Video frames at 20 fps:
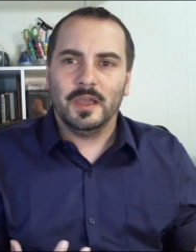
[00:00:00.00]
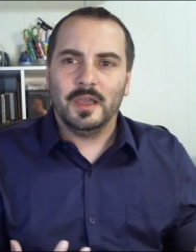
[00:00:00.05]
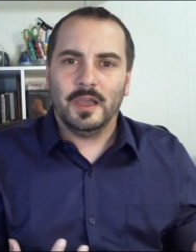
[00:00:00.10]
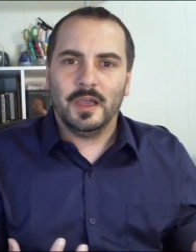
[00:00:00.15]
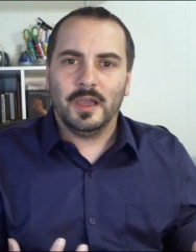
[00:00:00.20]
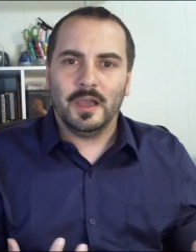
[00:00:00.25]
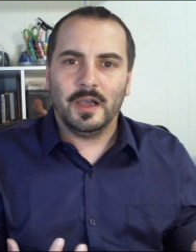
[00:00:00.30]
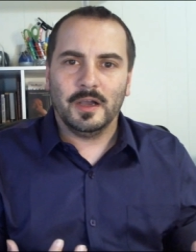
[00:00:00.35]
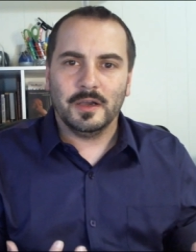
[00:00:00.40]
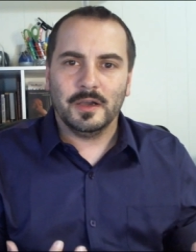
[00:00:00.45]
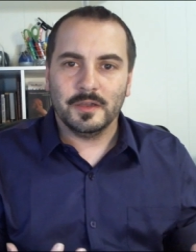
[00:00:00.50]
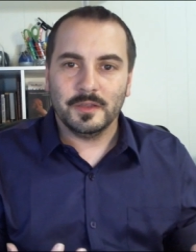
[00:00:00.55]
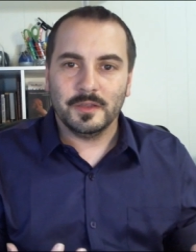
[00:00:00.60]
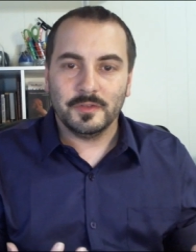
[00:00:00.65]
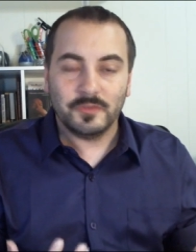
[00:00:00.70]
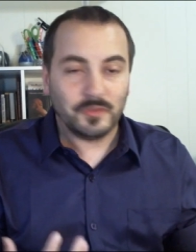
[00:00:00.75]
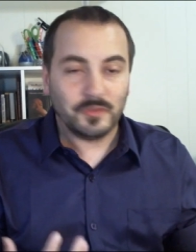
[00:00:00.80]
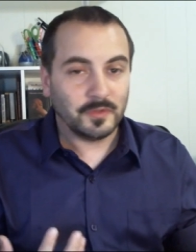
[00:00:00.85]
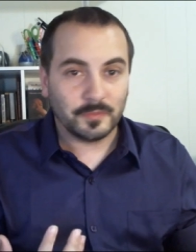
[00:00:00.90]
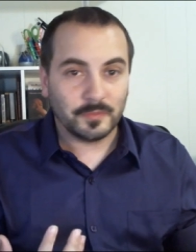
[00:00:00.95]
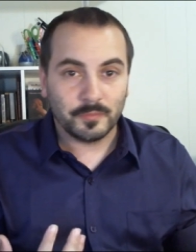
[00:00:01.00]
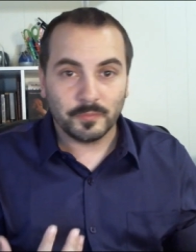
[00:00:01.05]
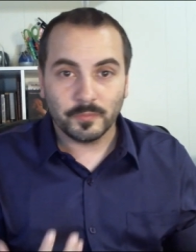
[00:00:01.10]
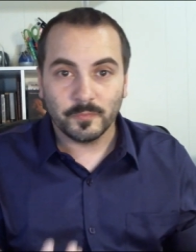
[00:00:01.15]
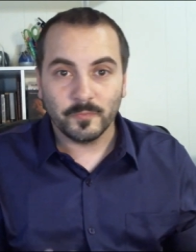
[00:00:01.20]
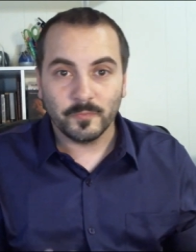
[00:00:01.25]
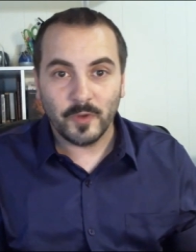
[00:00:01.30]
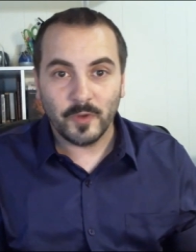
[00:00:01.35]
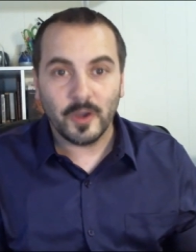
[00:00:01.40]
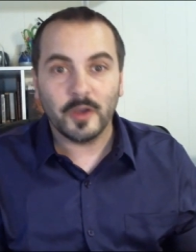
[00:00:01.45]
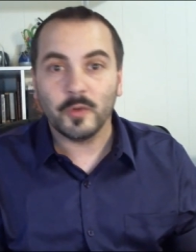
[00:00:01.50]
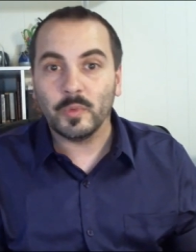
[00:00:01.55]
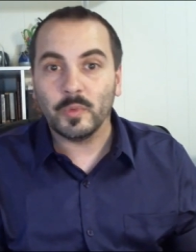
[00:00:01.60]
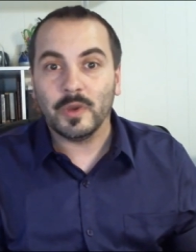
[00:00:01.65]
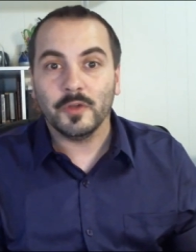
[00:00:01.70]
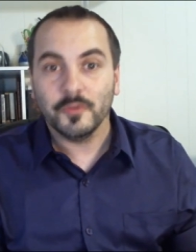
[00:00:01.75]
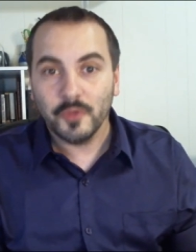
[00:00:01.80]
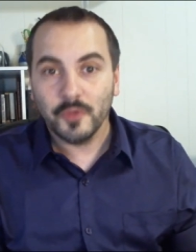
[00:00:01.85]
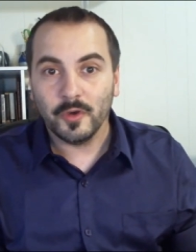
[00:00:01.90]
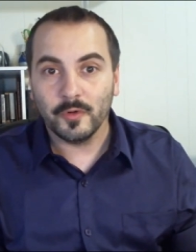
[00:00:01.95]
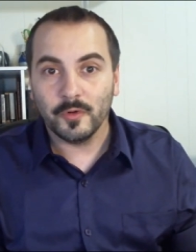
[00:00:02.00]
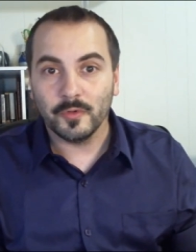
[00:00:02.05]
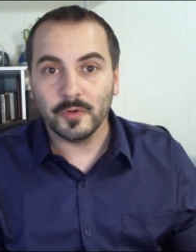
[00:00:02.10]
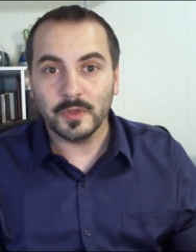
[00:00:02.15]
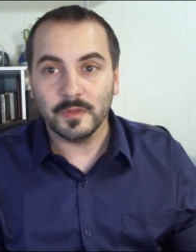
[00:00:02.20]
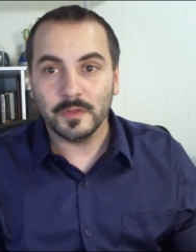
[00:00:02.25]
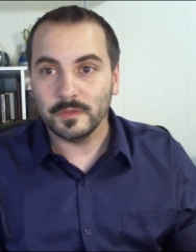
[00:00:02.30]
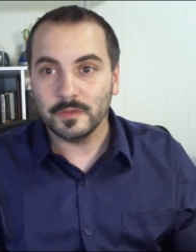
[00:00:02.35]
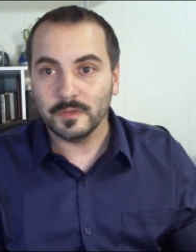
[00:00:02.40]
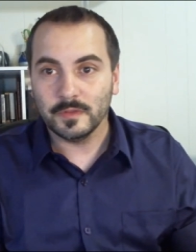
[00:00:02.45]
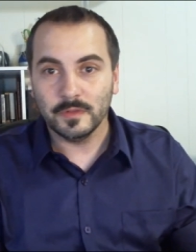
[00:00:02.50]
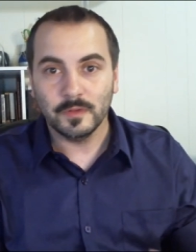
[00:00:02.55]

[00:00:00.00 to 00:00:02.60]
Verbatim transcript: uh, she's very well known in